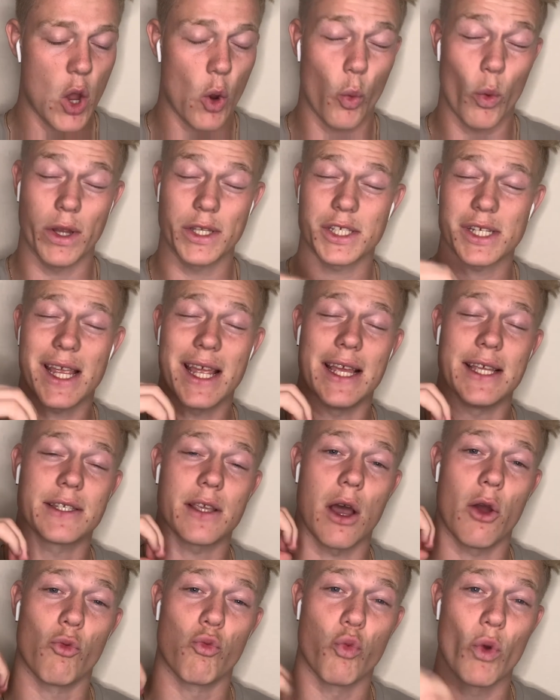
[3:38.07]
which
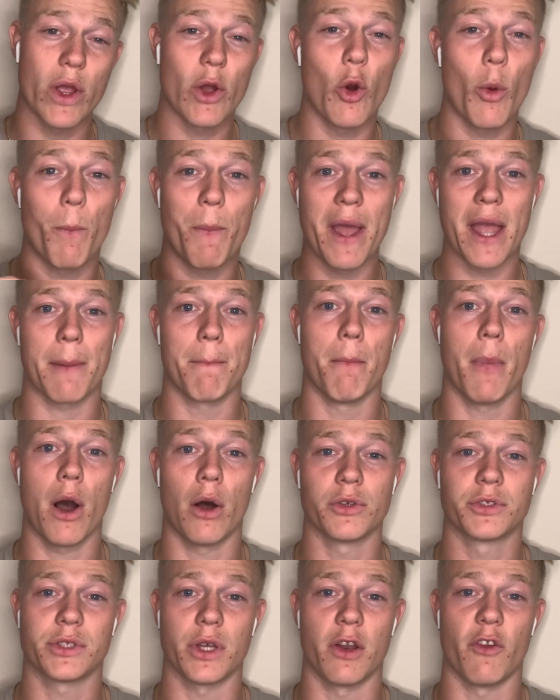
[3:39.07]
is a real big
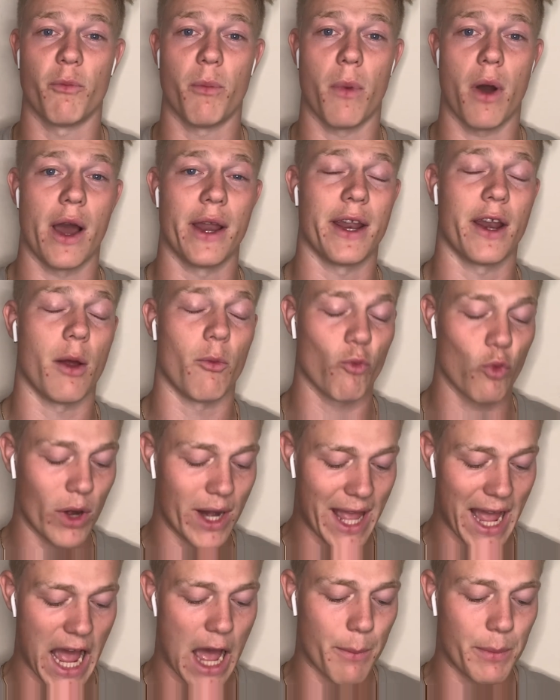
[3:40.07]
milestone of mine and I'm
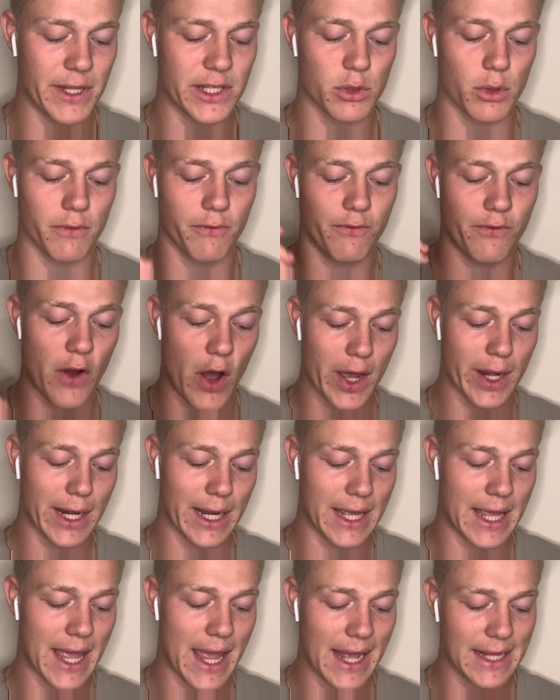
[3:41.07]
really happy to have
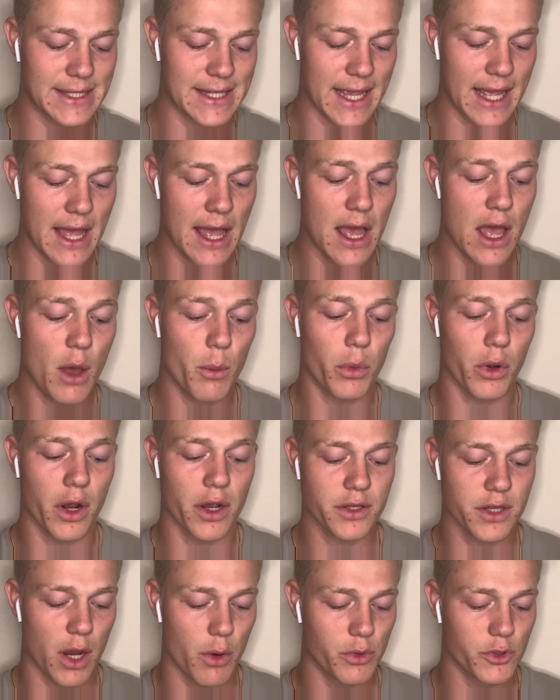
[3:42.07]
finally hit it
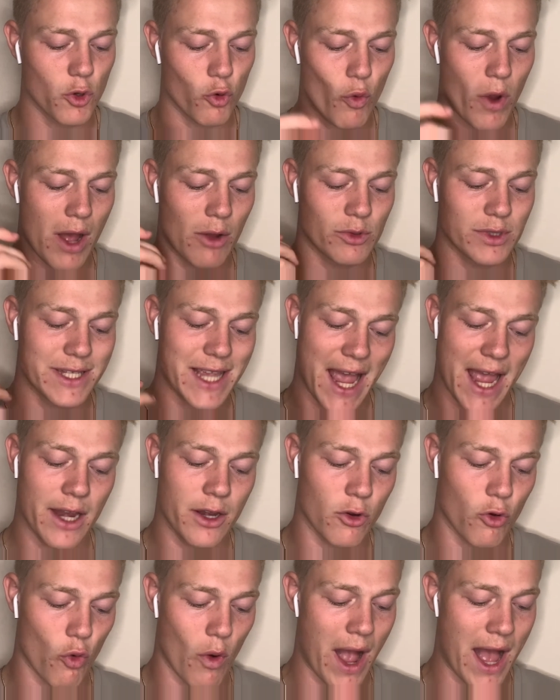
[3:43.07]
because I was around
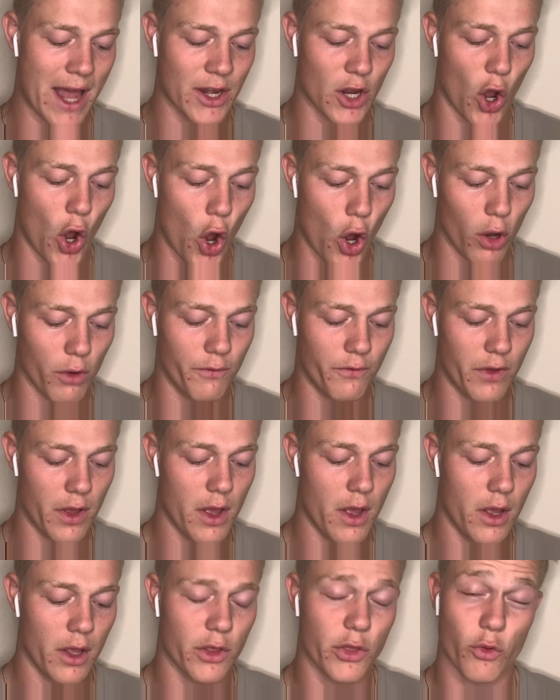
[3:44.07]
10 grand off
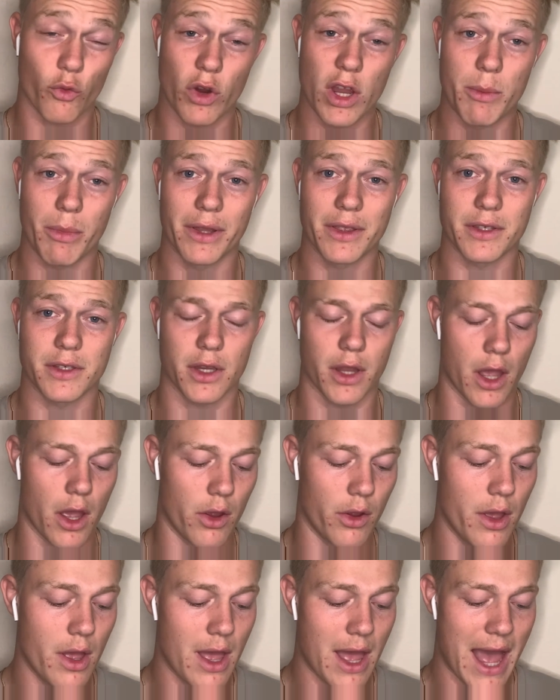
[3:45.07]
three months ago
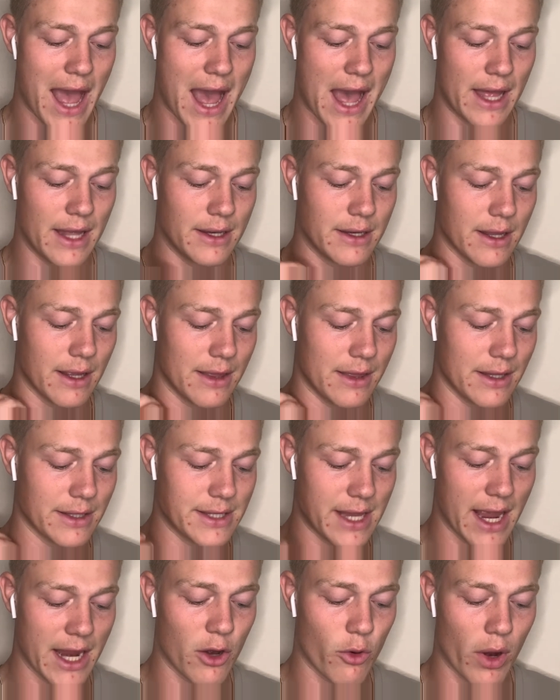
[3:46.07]
and the
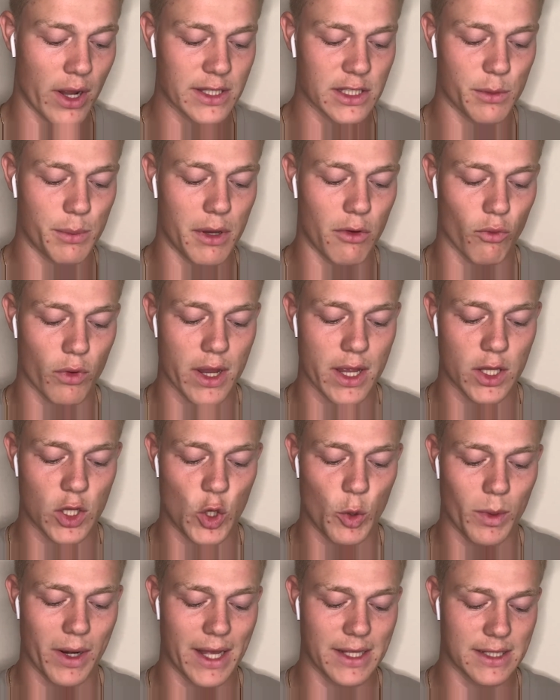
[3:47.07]
10 grand to be
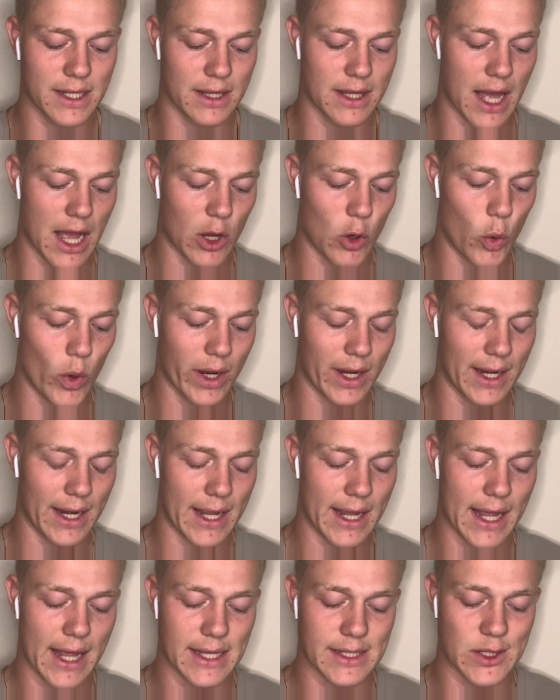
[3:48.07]
reaccumulated that
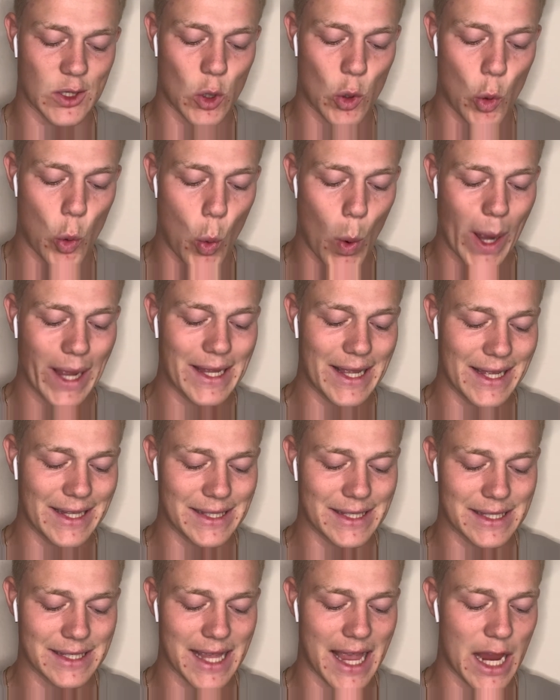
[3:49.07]
quickly is quite
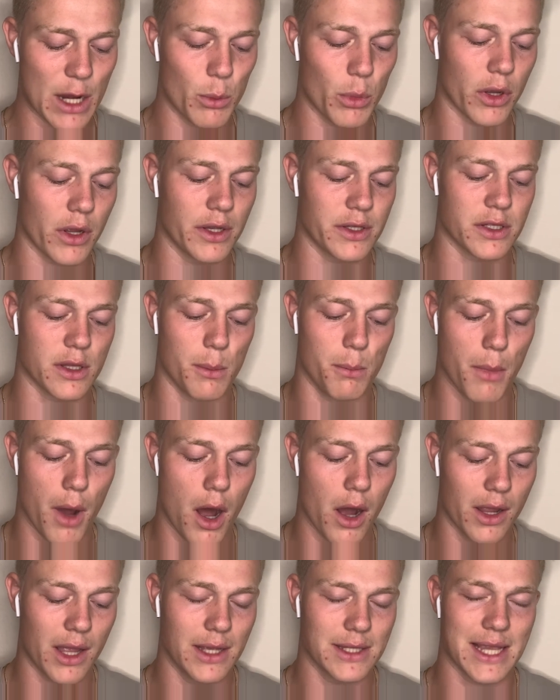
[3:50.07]
insane because the
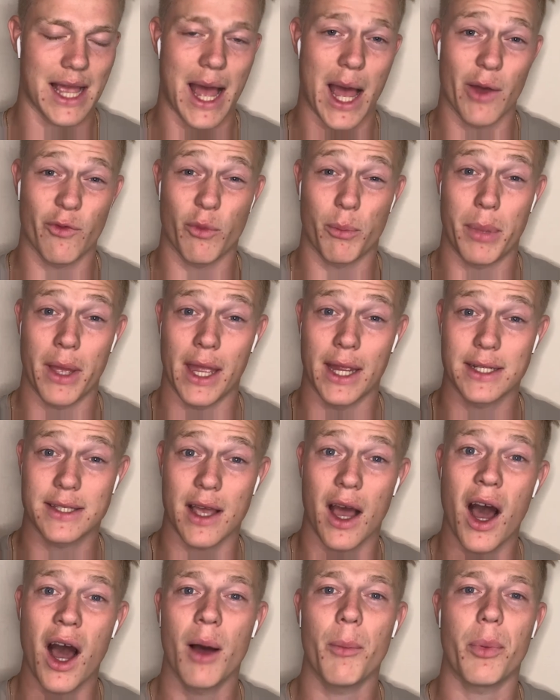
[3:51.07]
markets have picked
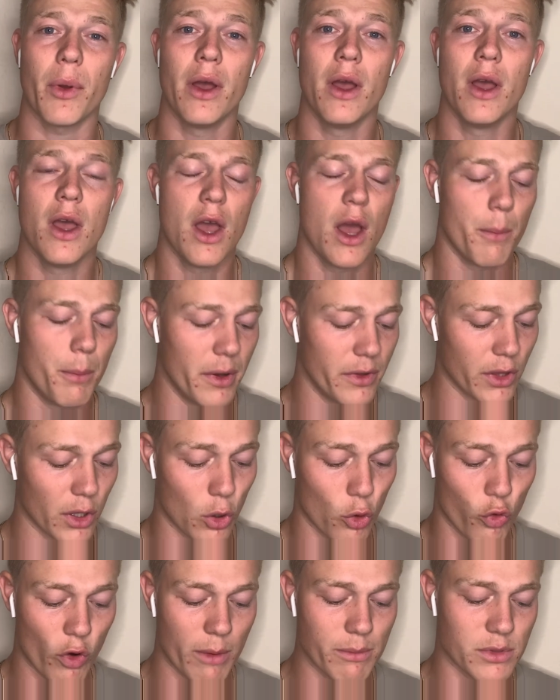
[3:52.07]
up but the
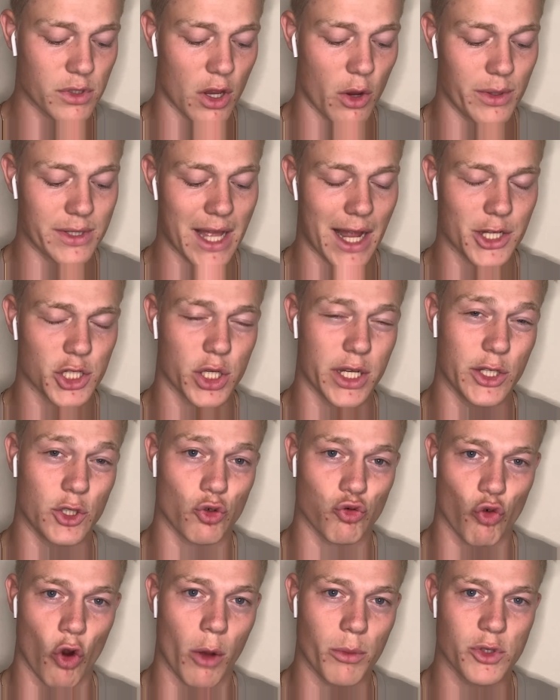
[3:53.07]
crypto has actually
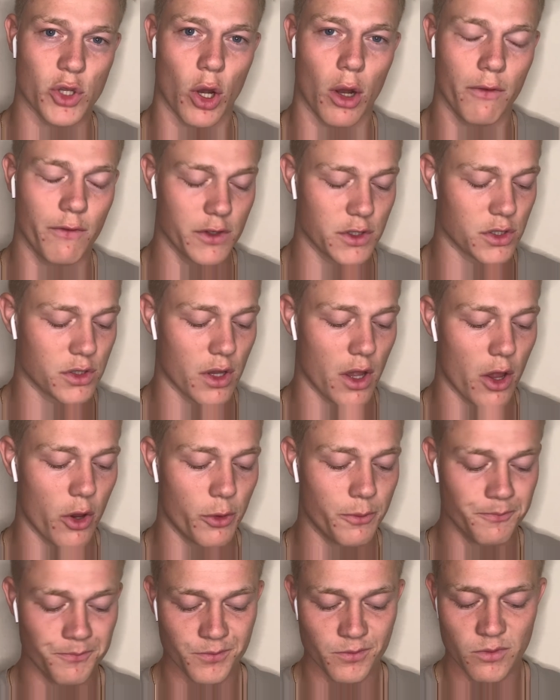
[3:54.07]
dropped off
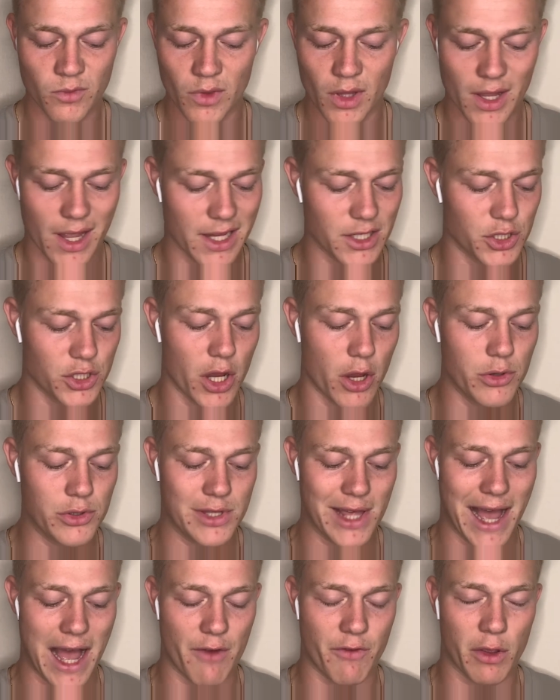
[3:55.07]
so it shows
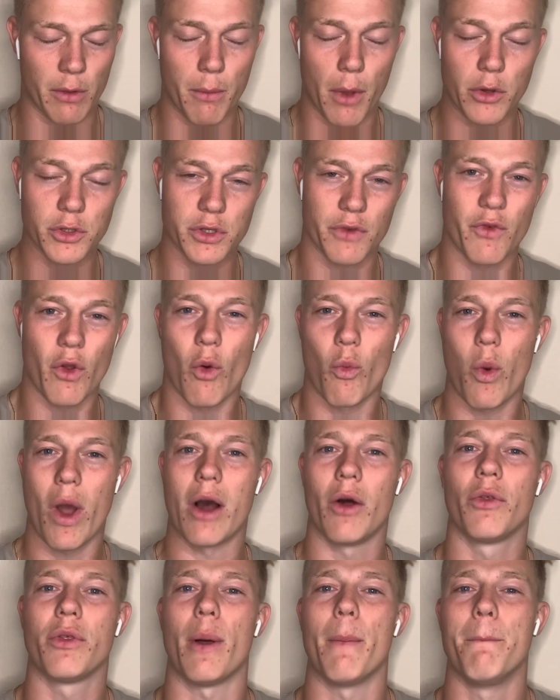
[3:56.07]
that having most of your
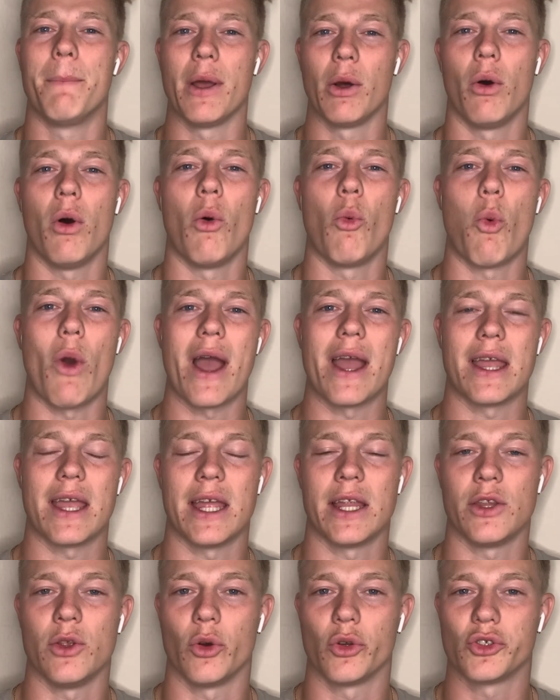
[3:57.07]
wealth built away
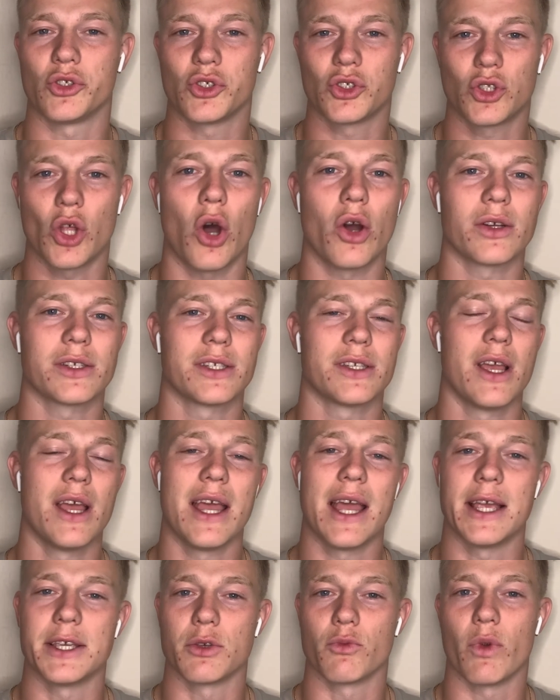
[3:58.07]
in your stocks
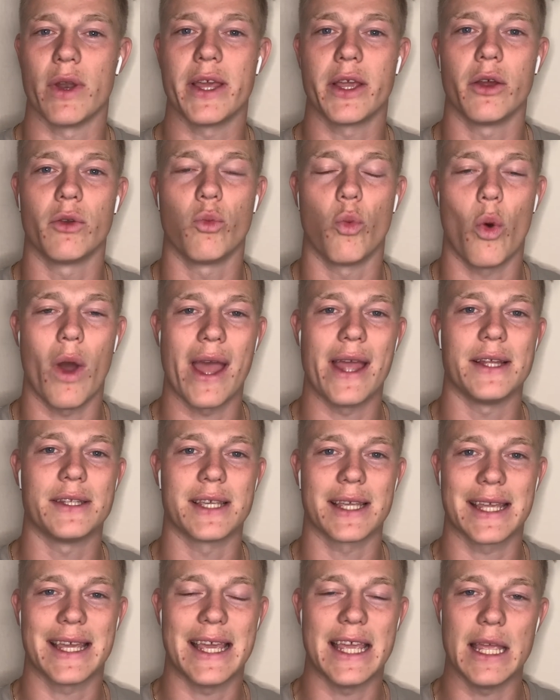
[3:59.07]
is a really good way
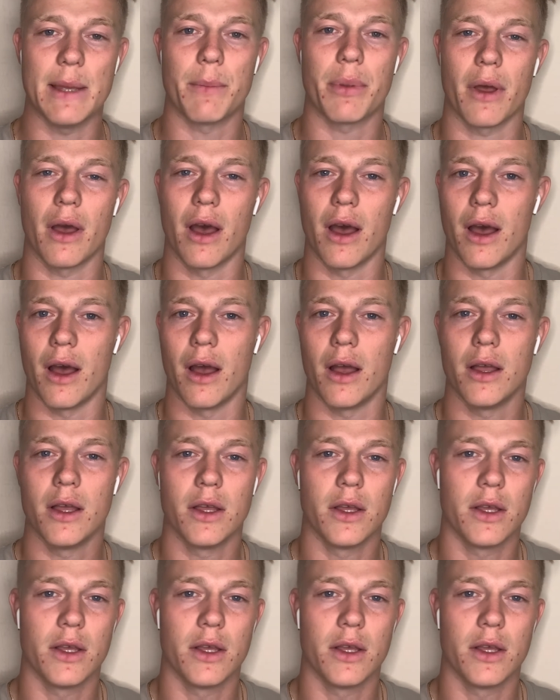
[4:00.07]
to keep uh,